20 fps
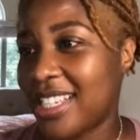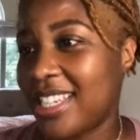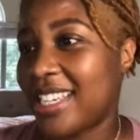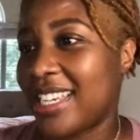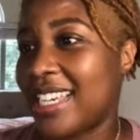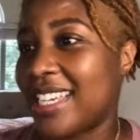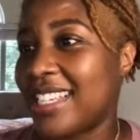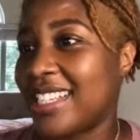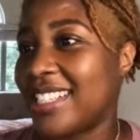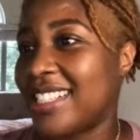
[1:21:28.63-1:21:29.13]

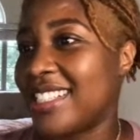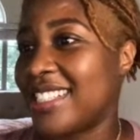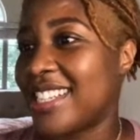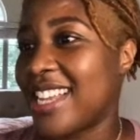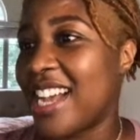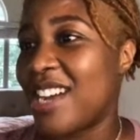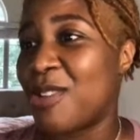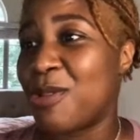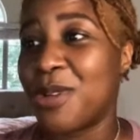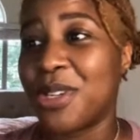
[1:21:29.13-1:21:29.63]
And
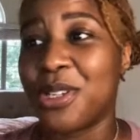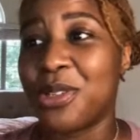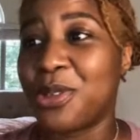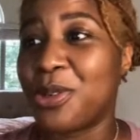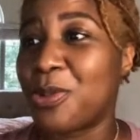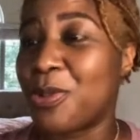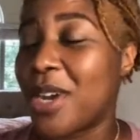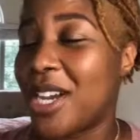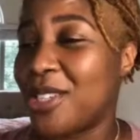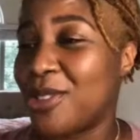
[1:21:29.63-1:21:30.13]
I want to know
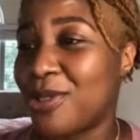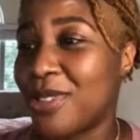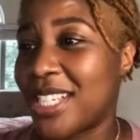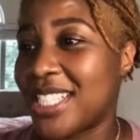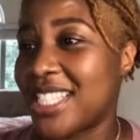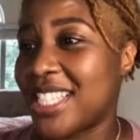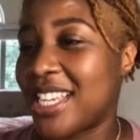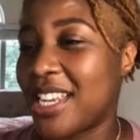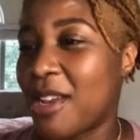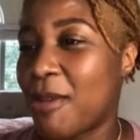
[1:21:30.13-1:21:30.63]
why you're
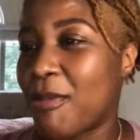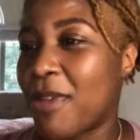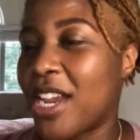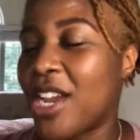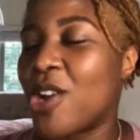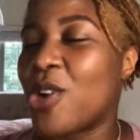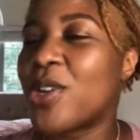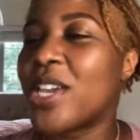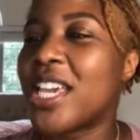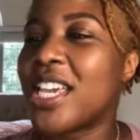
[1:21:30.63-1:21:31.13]
not saying I'm right.
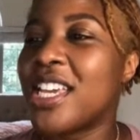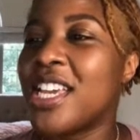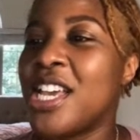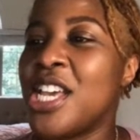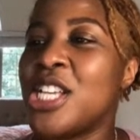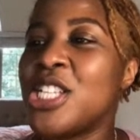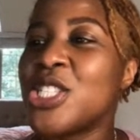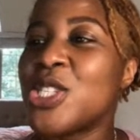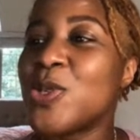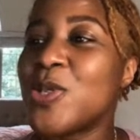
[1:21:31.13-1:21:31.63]
Okay,
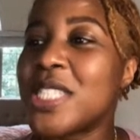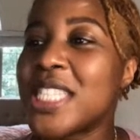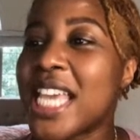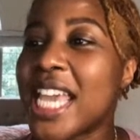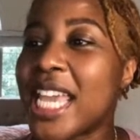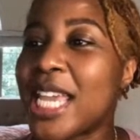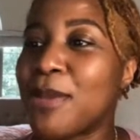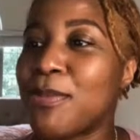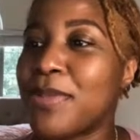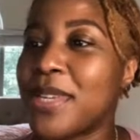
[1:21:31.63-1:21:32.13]
so it's
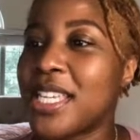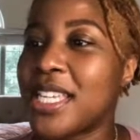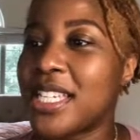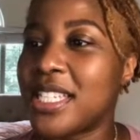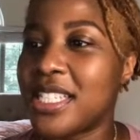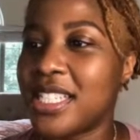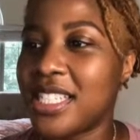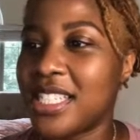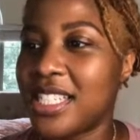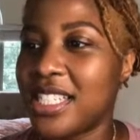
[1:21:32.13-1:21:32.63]
A, B,
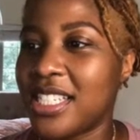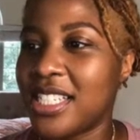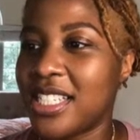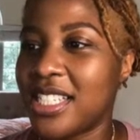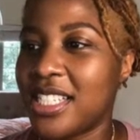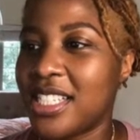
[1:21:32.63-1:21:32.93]
and D.